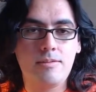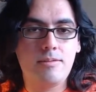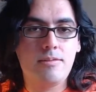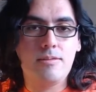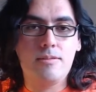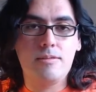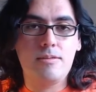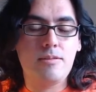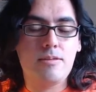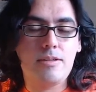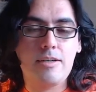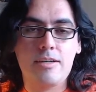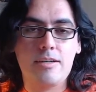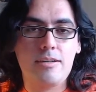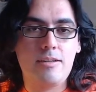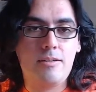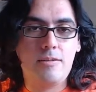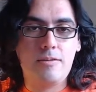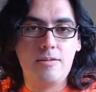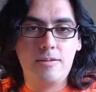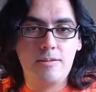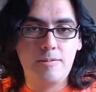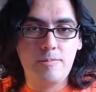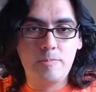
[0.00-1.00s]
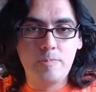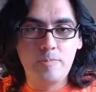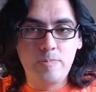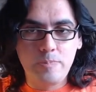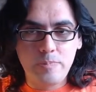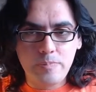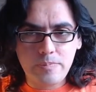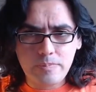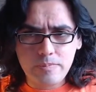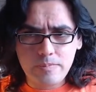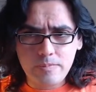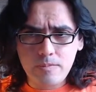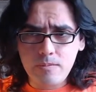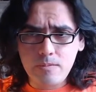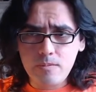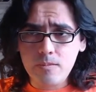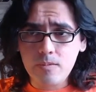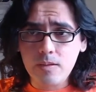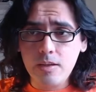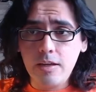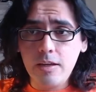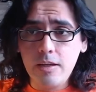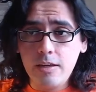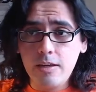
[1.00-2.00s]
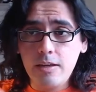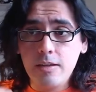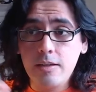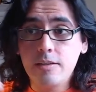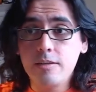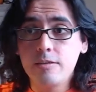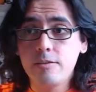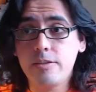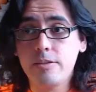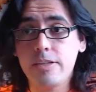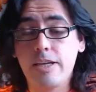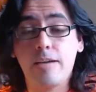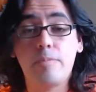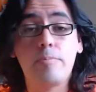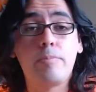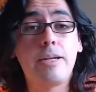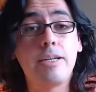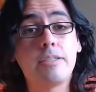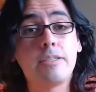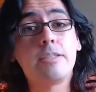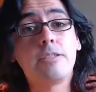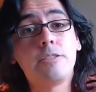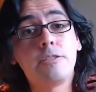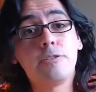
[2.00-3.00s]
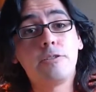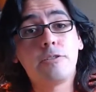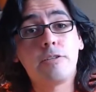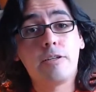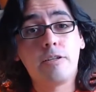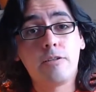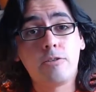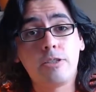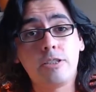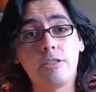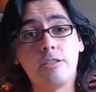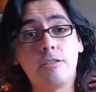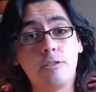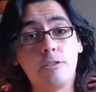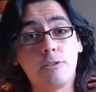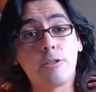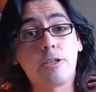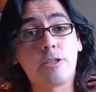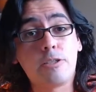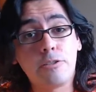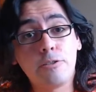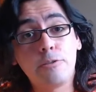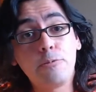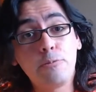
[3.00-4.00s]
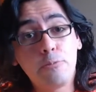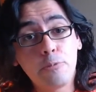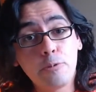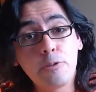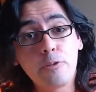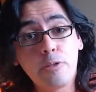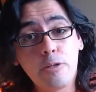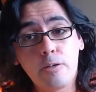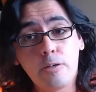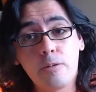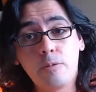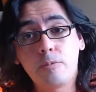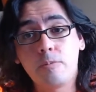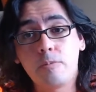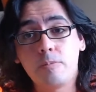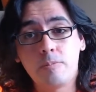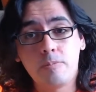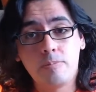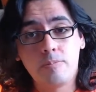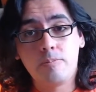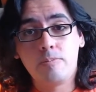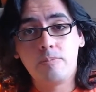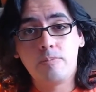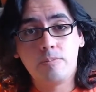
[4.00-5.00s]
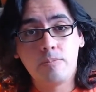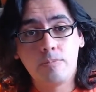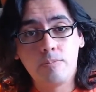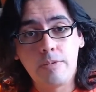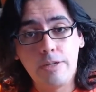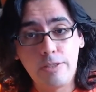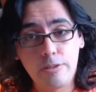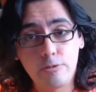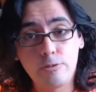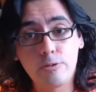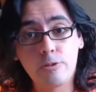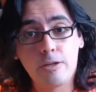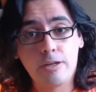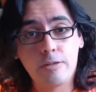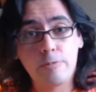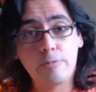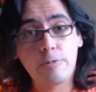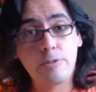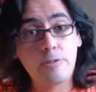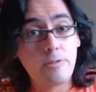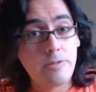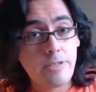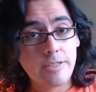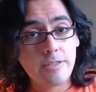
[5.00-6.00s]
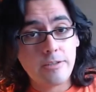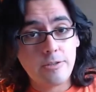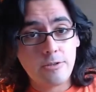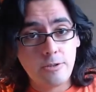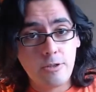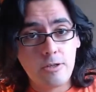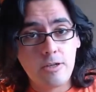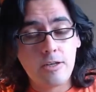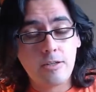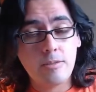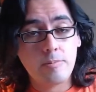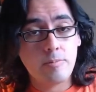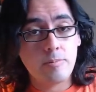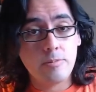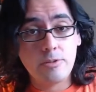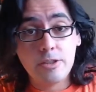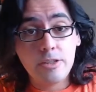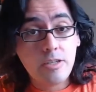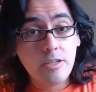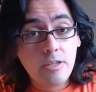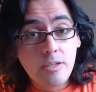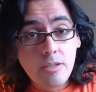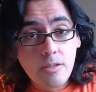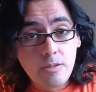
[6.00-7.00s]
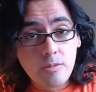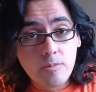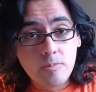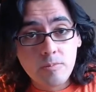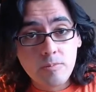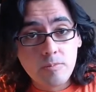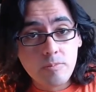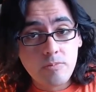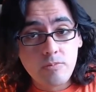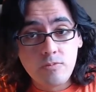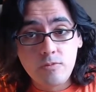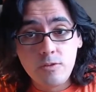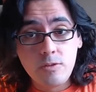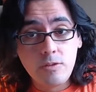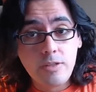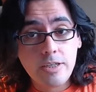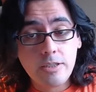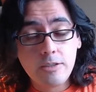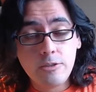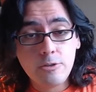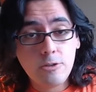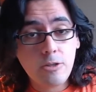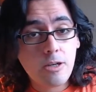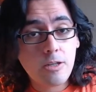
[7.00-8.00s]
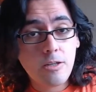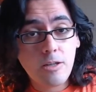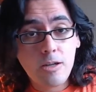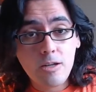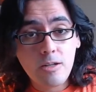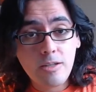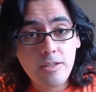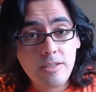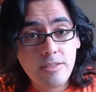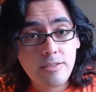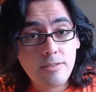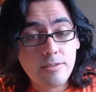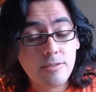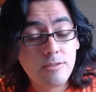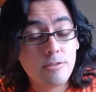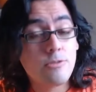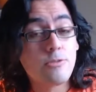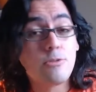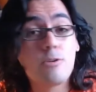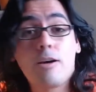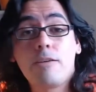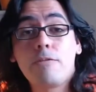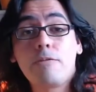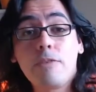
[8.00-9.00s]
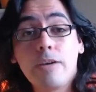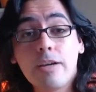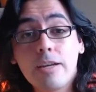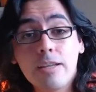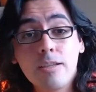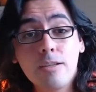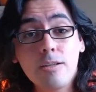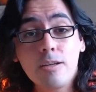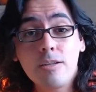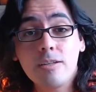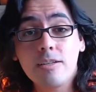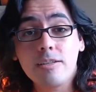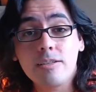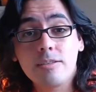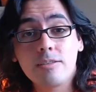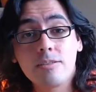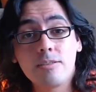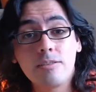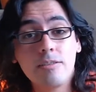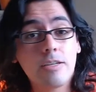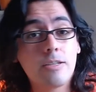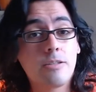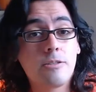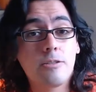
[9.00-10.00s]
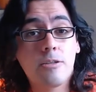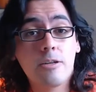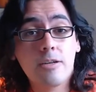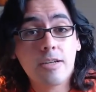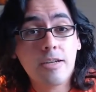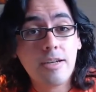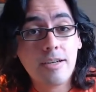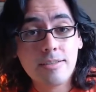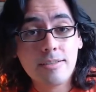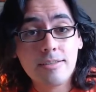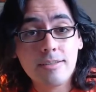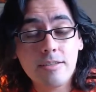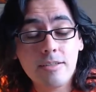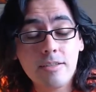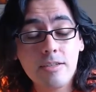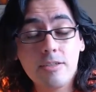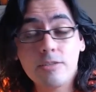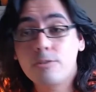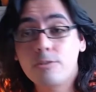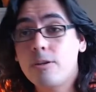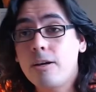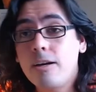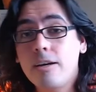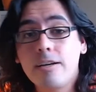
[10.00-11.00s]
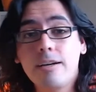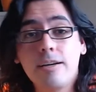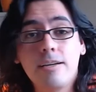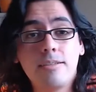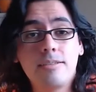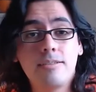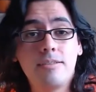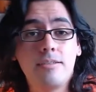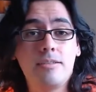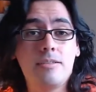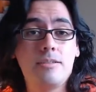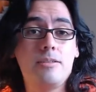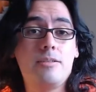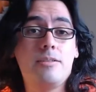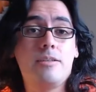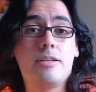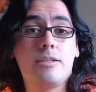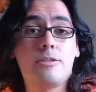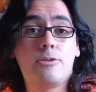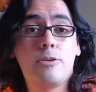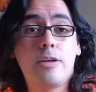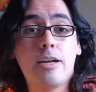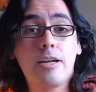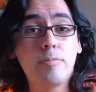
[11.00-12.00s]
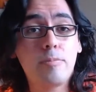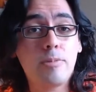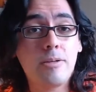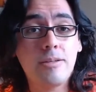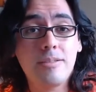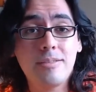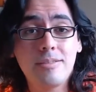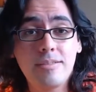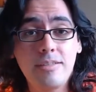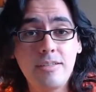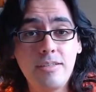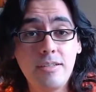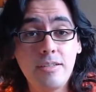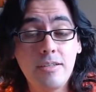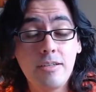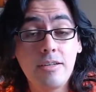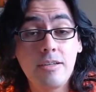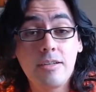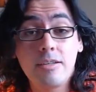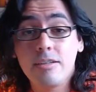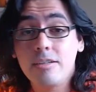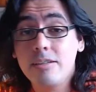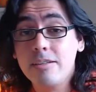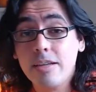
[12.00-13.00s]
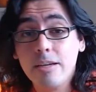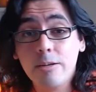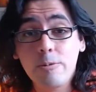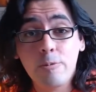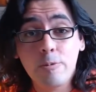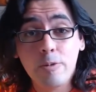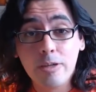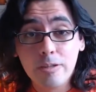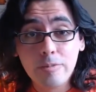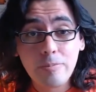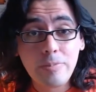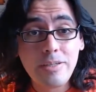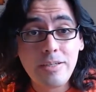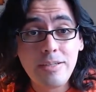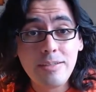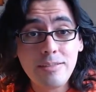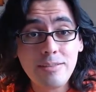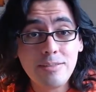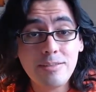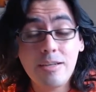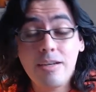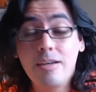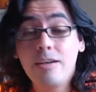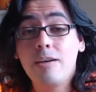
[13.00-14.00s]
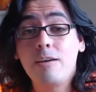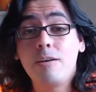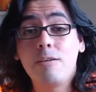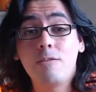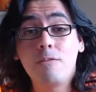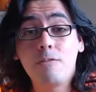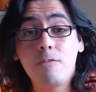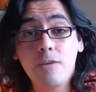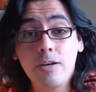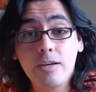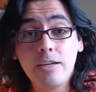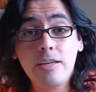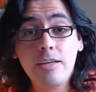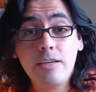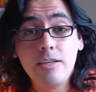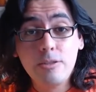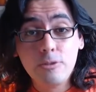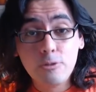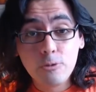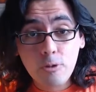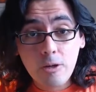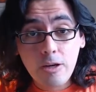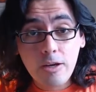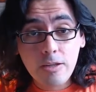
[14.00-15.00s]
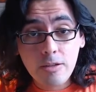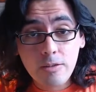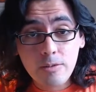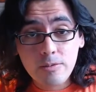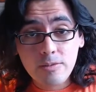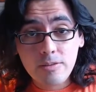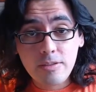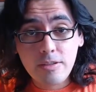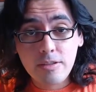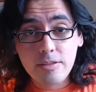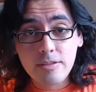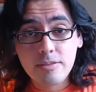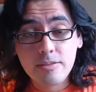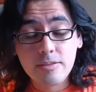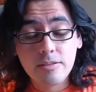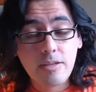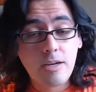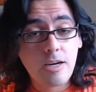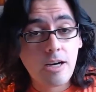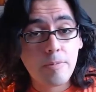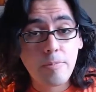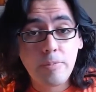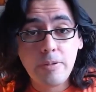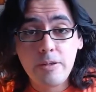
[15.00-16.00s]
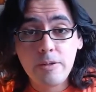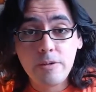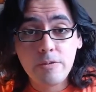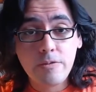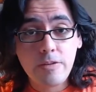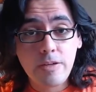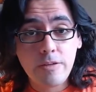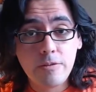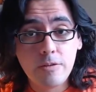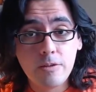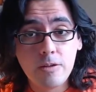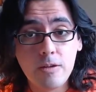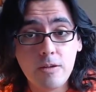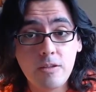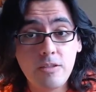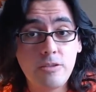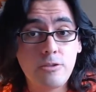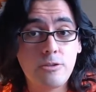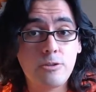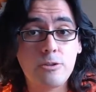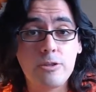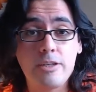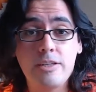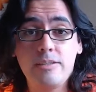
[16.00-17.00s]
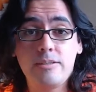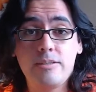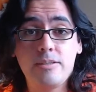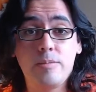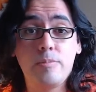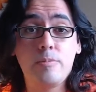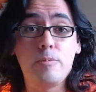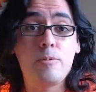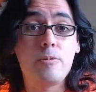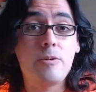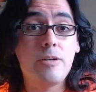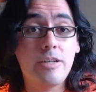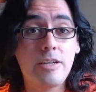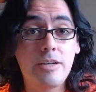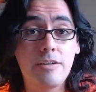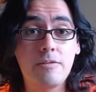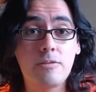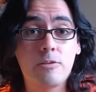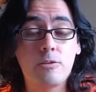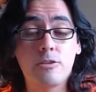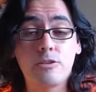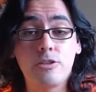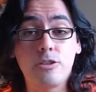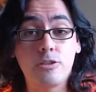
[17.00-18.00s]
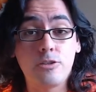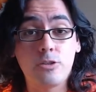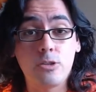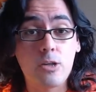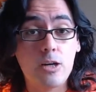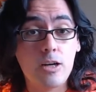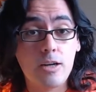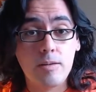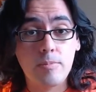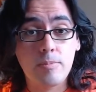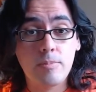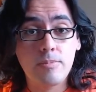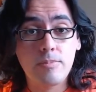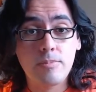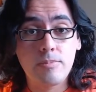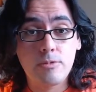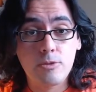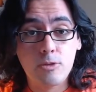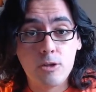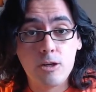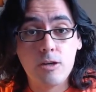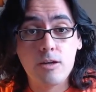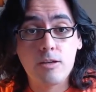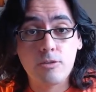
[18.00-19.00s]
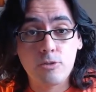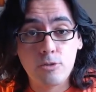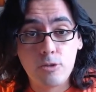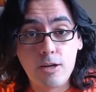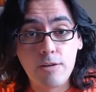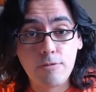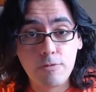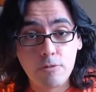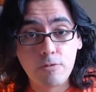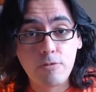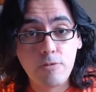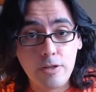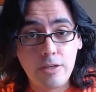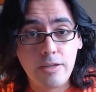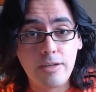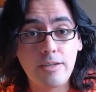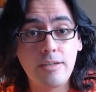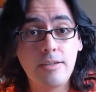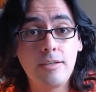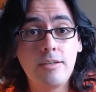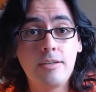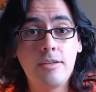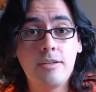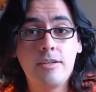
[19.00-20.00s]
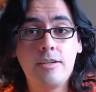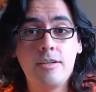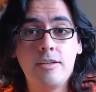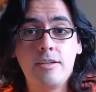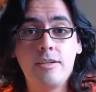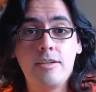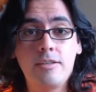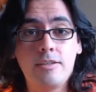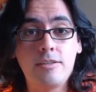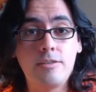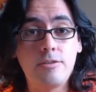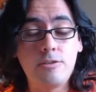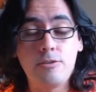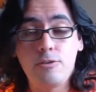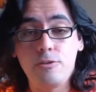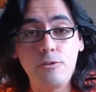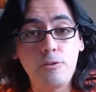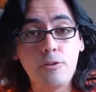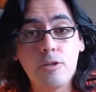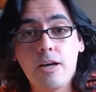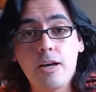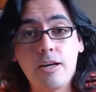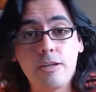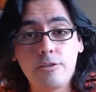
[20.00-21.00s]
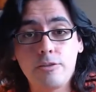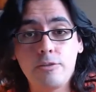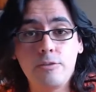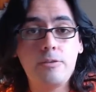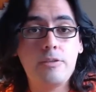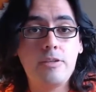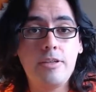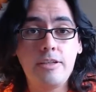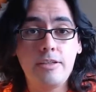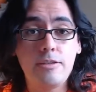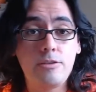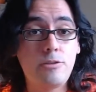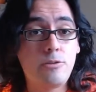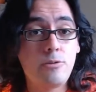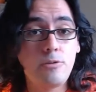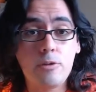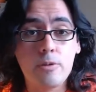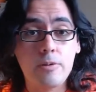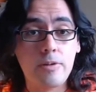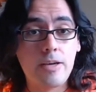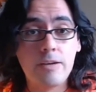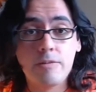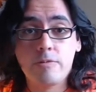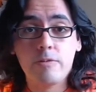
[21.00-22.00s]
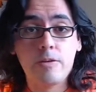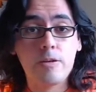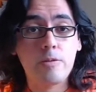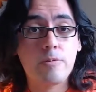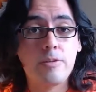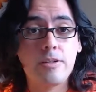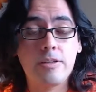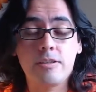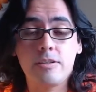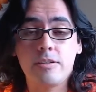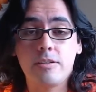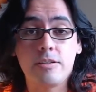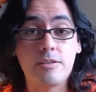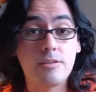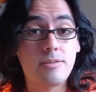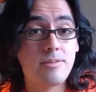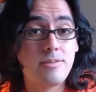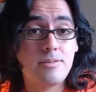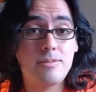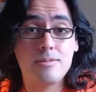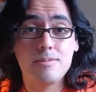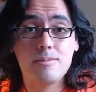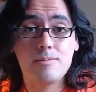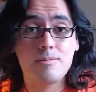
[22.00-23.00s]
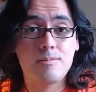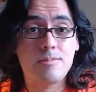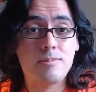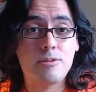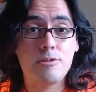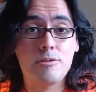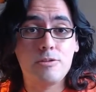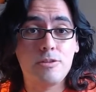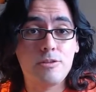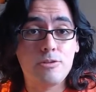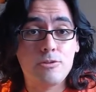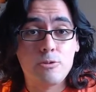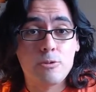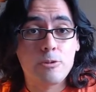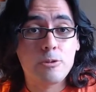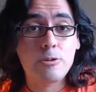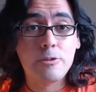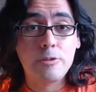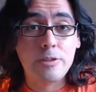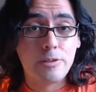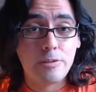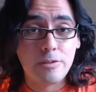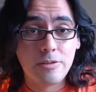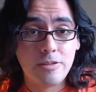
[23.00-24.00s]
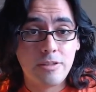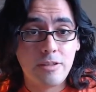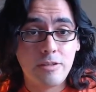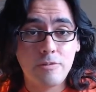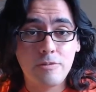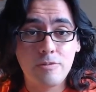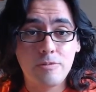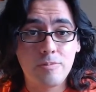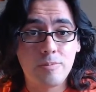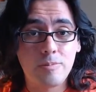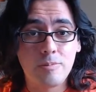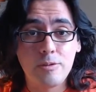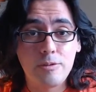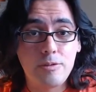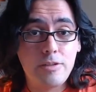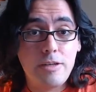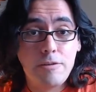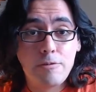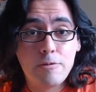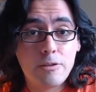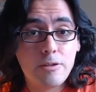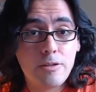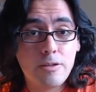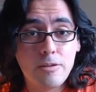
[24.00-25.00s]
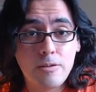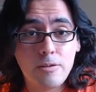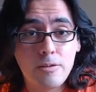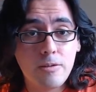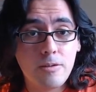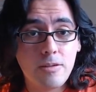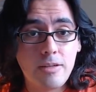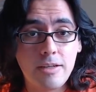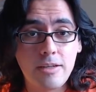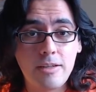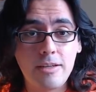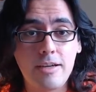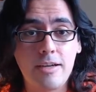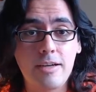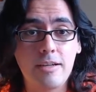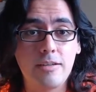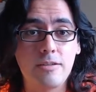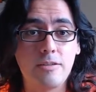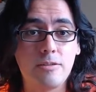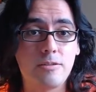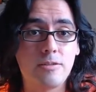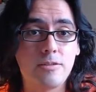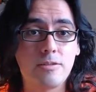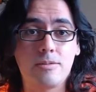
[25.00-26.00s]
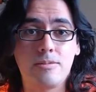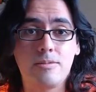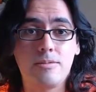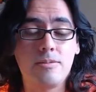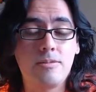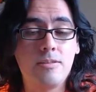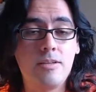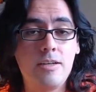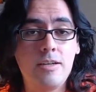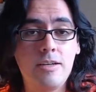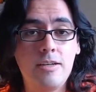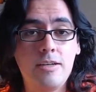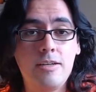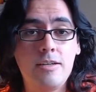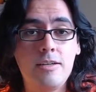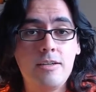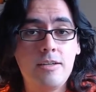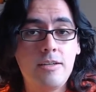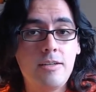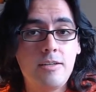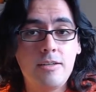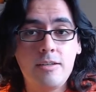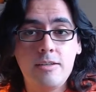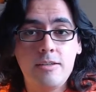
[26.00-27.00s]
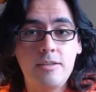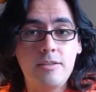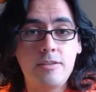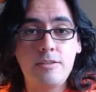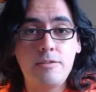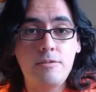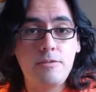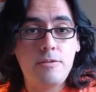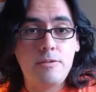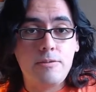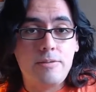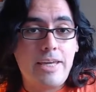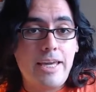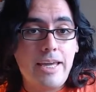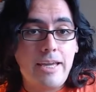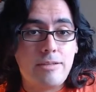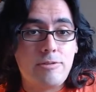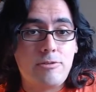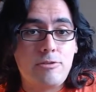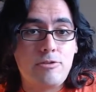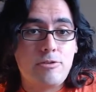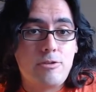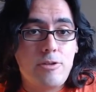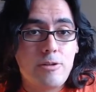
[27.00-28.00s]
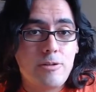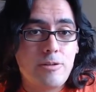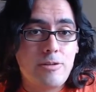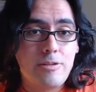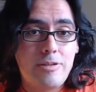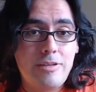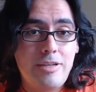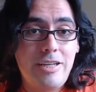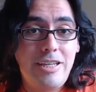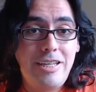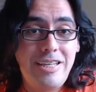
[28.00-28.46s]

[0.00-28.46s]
You're not gonna do it. So yeah, pay attention to your energy. You will know when you're drawing what you like to draw. You're gonna know. If you like to draw lollies, draw fucking lollies. You like to draw Godzilla, draw Godzilla. You like Dragon Ball Z, you like One Piece, fucking draw those things. Copy your favorite artist, trace them, whatever. Just draw them. Draw for fun. Do not do things you don't have fun with, because you're just torturing yourself. You're never going to learn like that. You're just, you can't start.